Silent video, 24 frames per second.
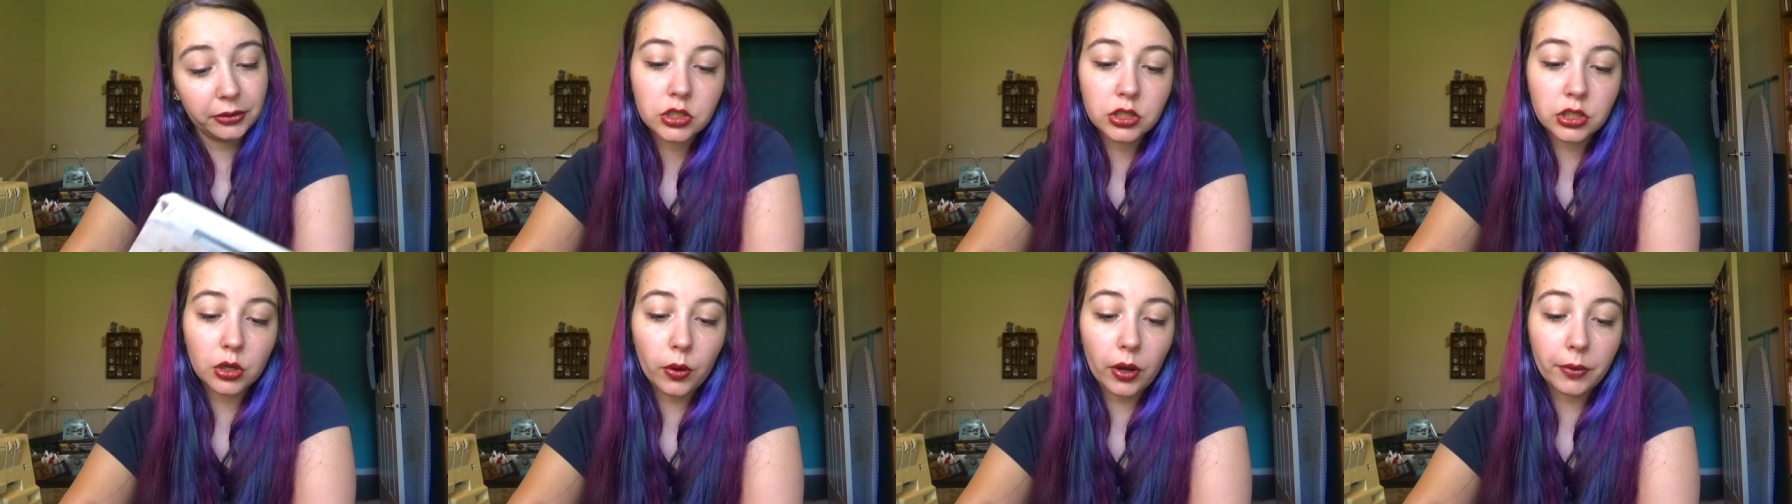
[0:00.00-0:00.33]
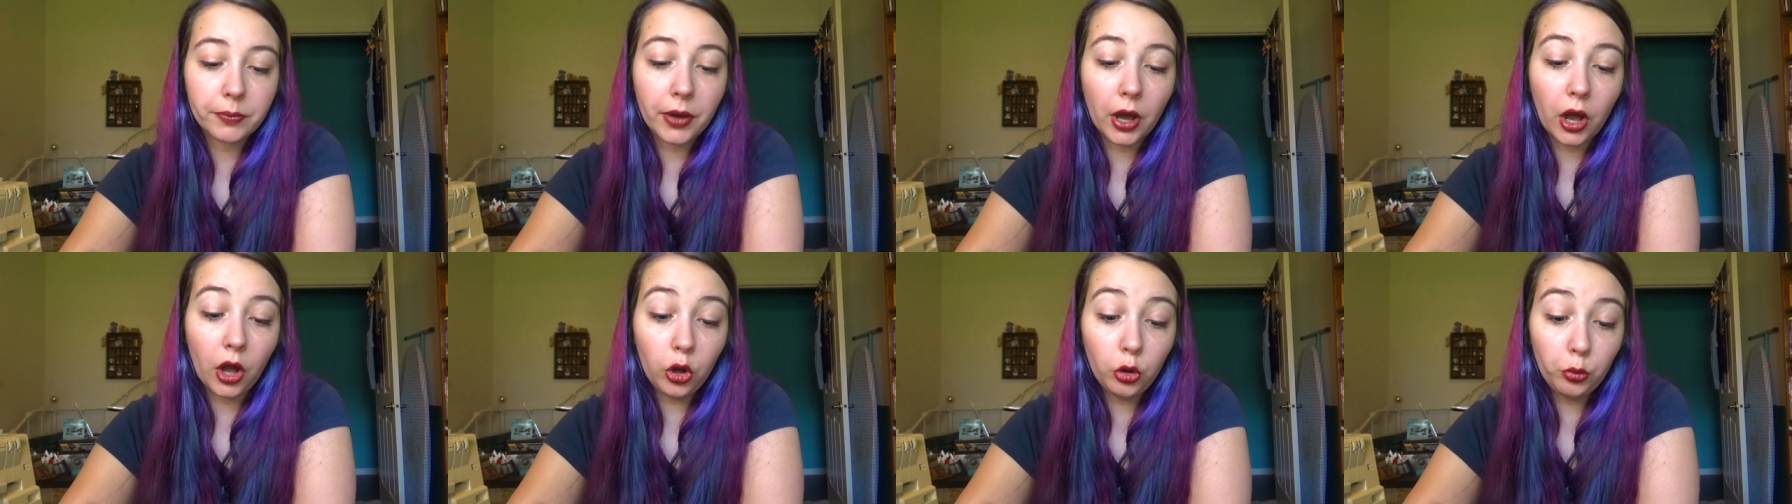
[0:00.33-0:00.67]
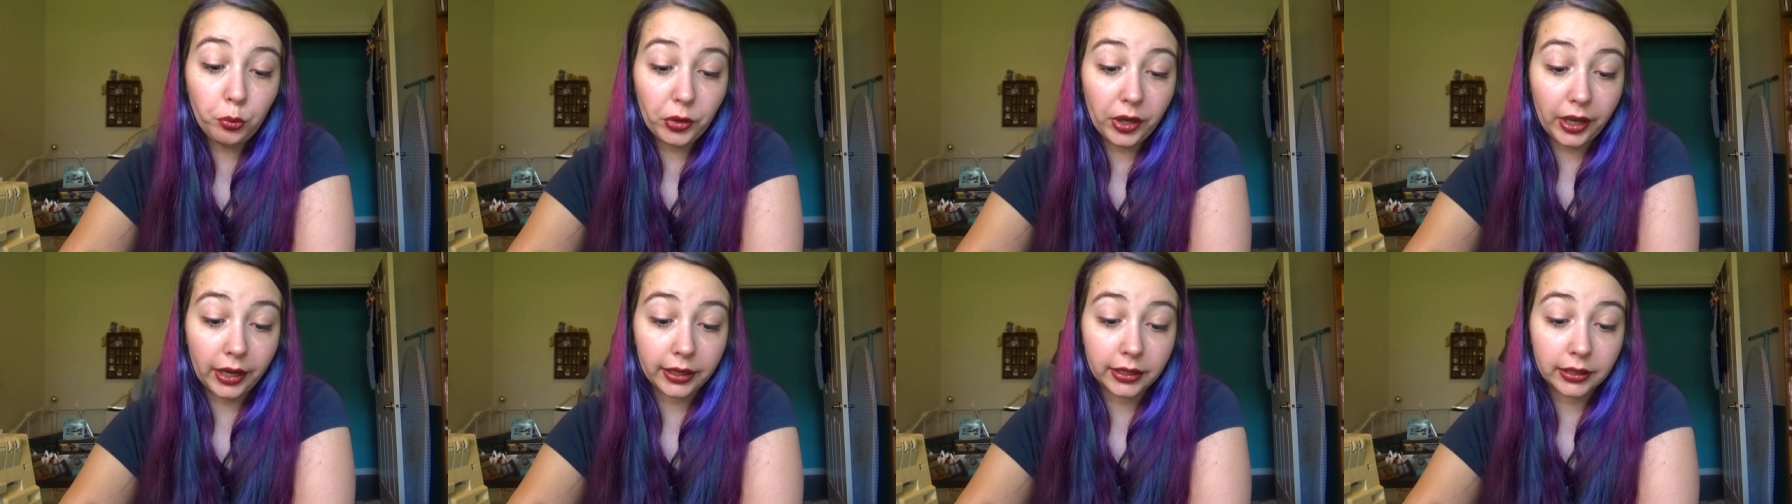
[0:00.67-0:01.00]
so I'm
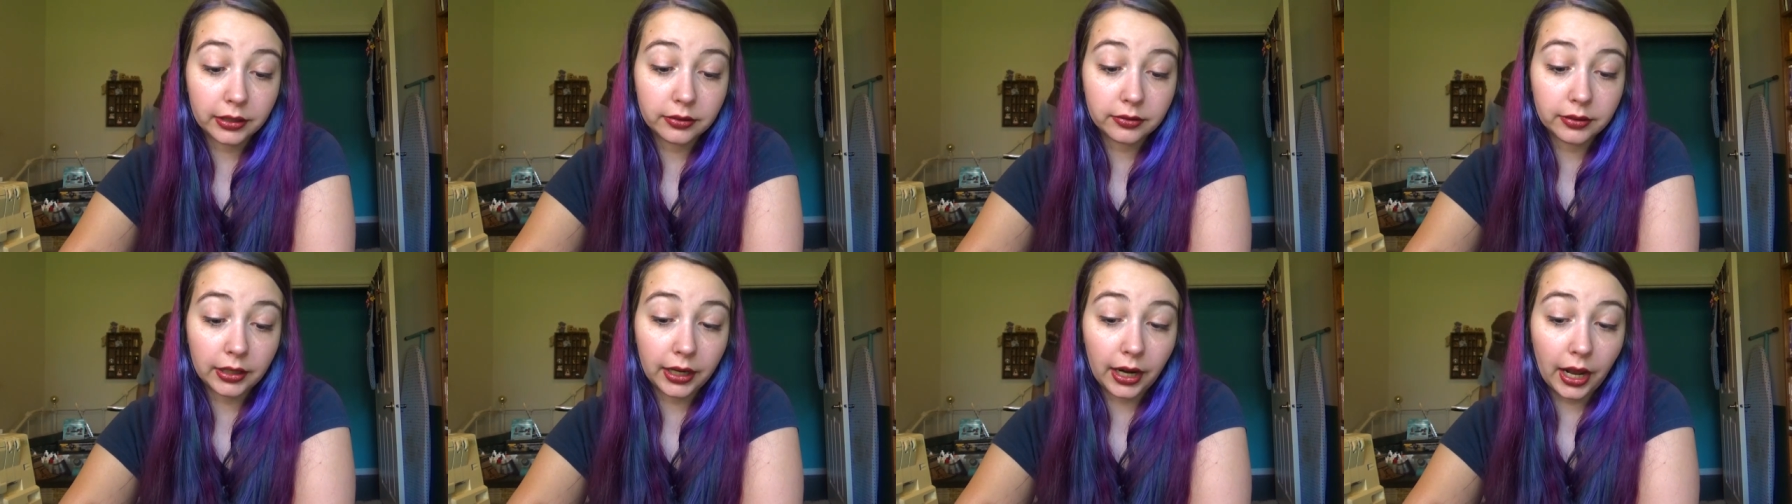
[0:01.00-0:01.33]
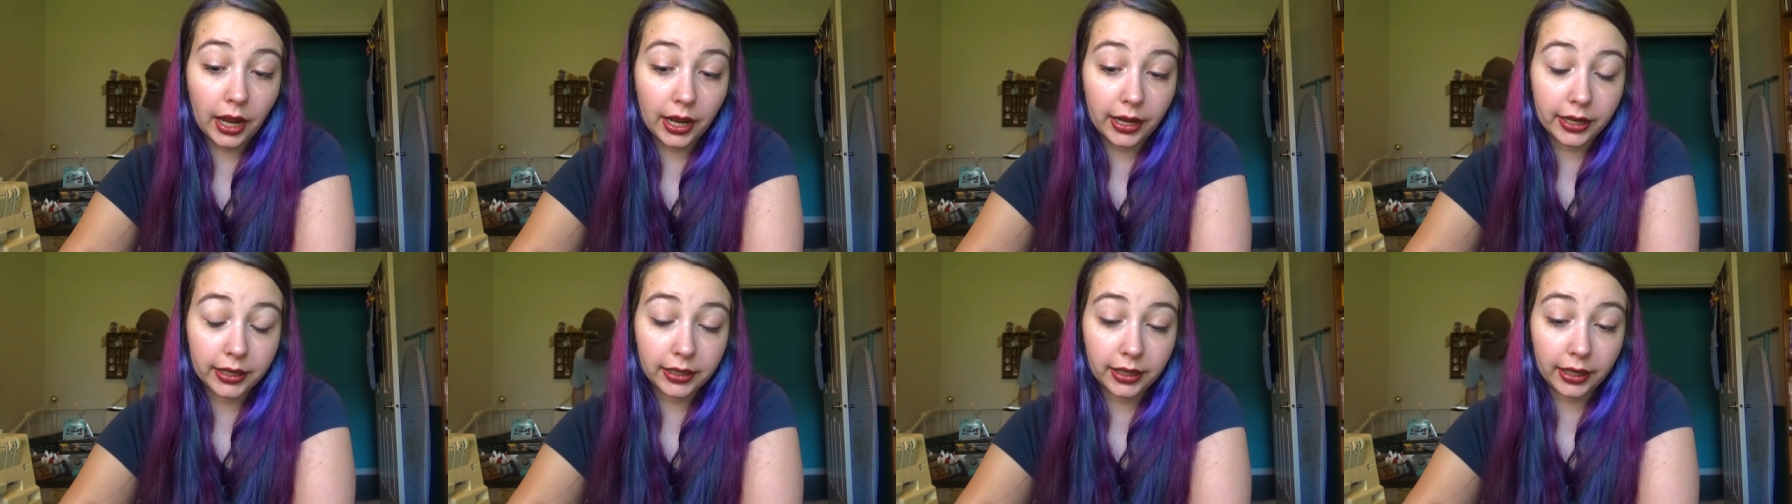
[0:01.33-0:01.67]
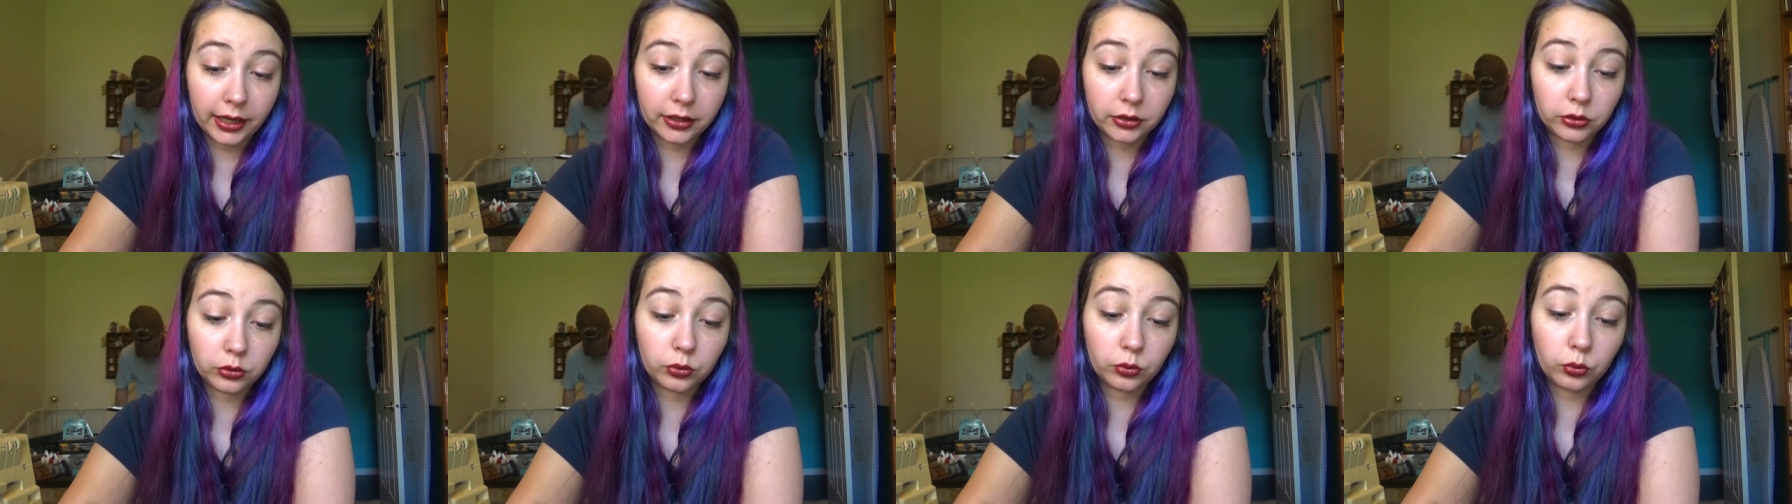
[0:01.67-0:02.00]
hoping that I
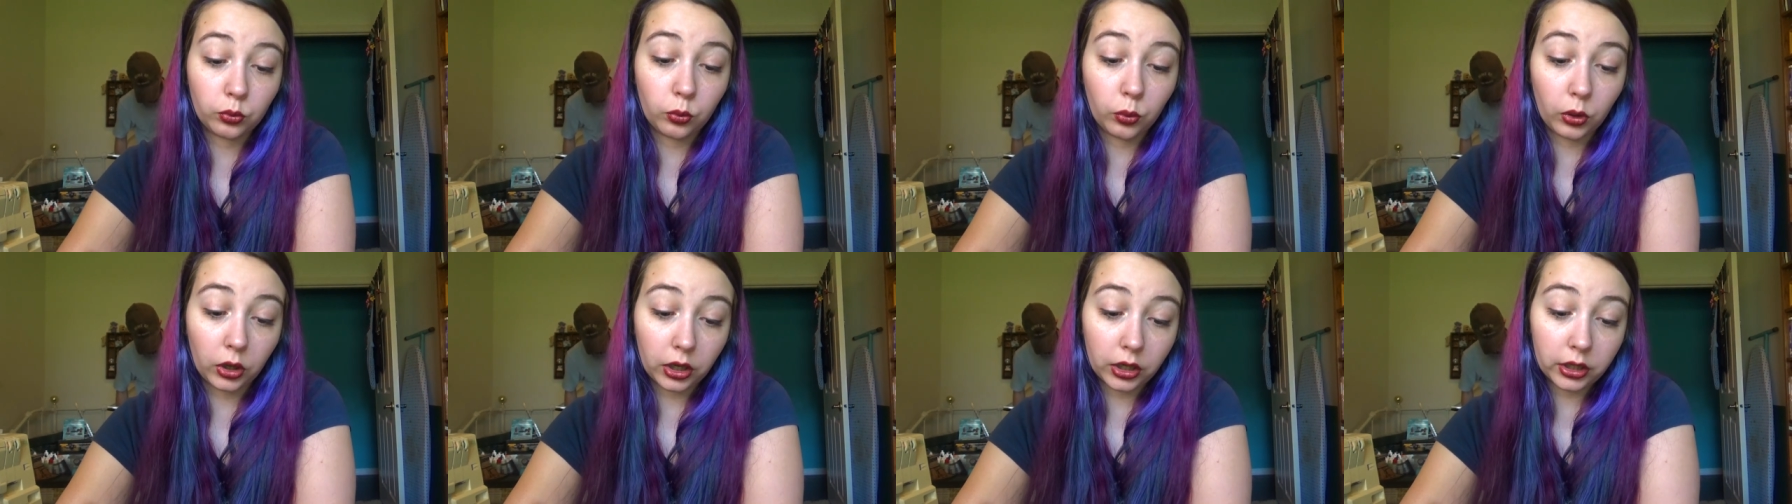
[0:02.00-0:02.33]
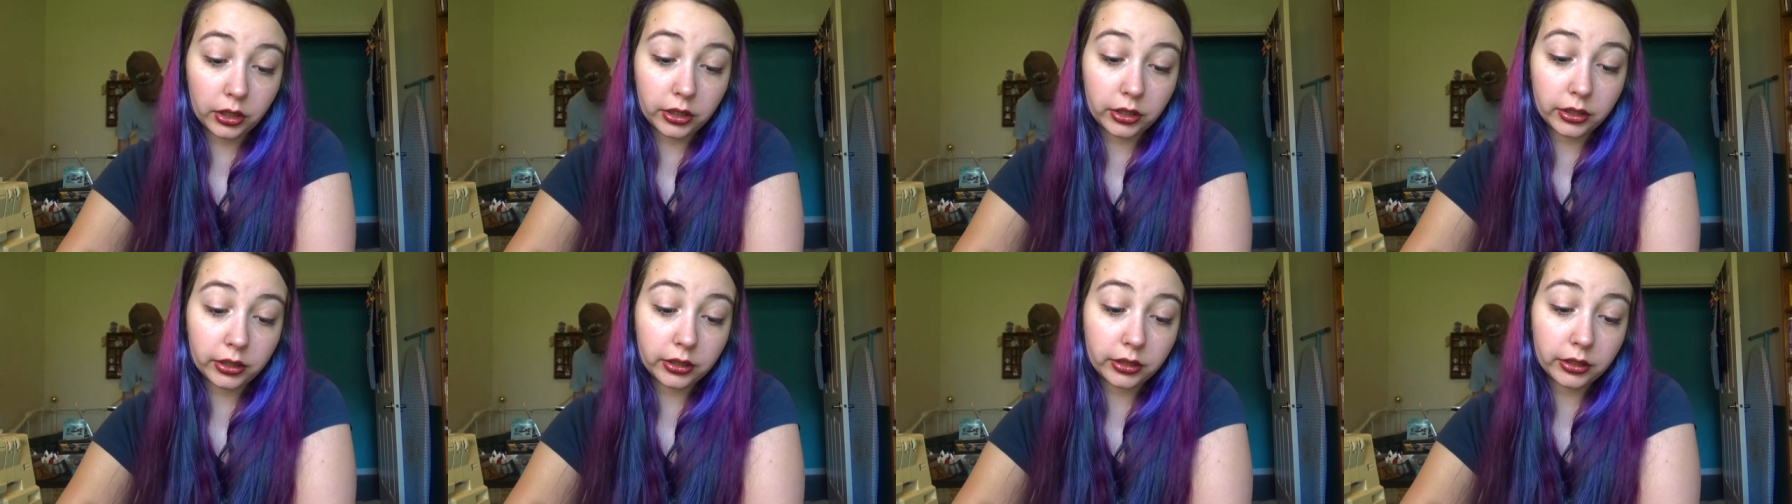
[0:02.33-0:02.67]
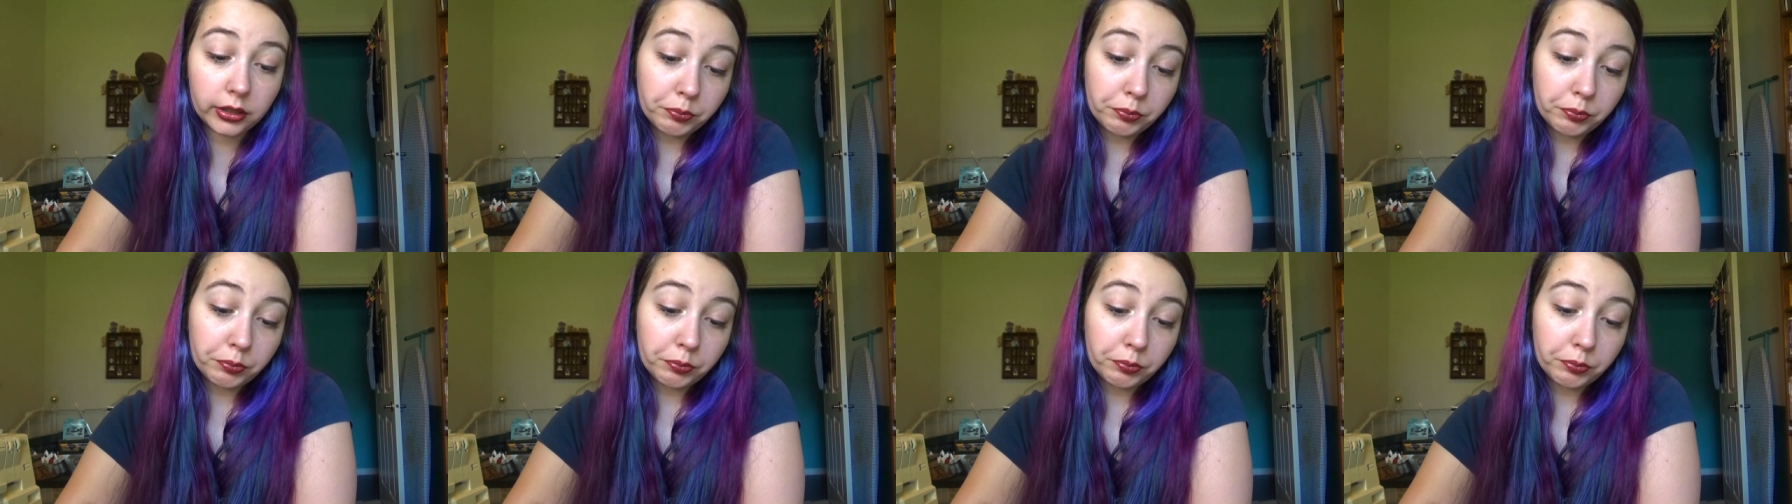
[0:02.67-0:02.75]
can work